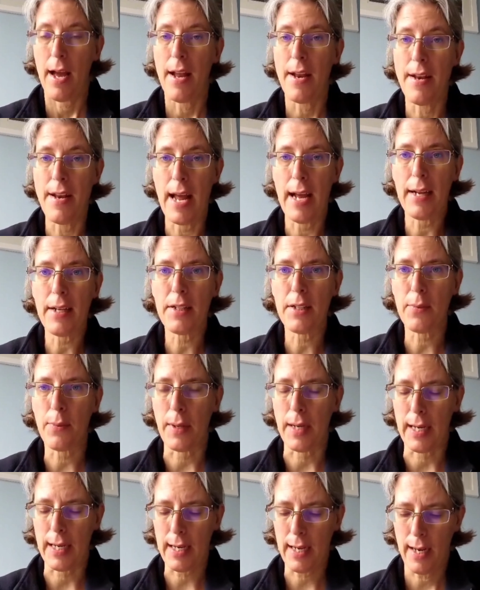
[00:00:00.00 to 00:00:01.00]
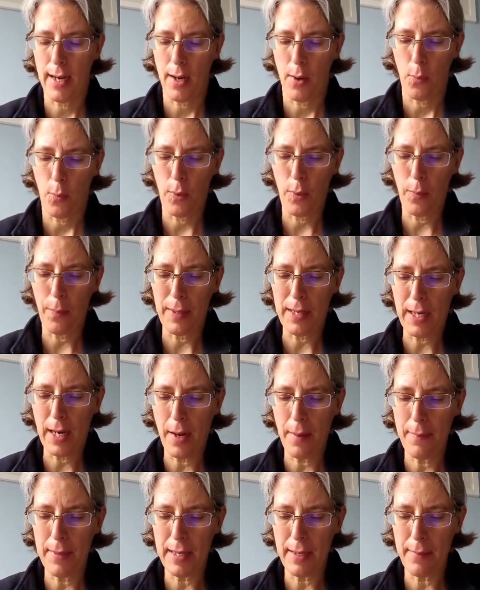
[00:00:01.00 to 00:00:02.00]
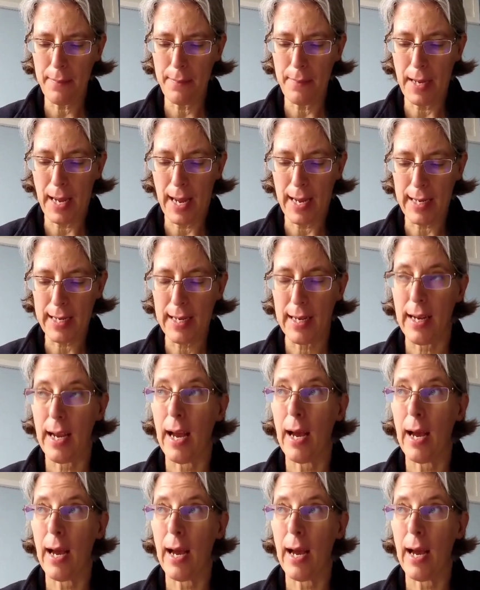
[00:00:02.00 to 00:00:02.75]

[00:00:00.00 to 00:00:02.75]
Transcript: Next week we'll be coming back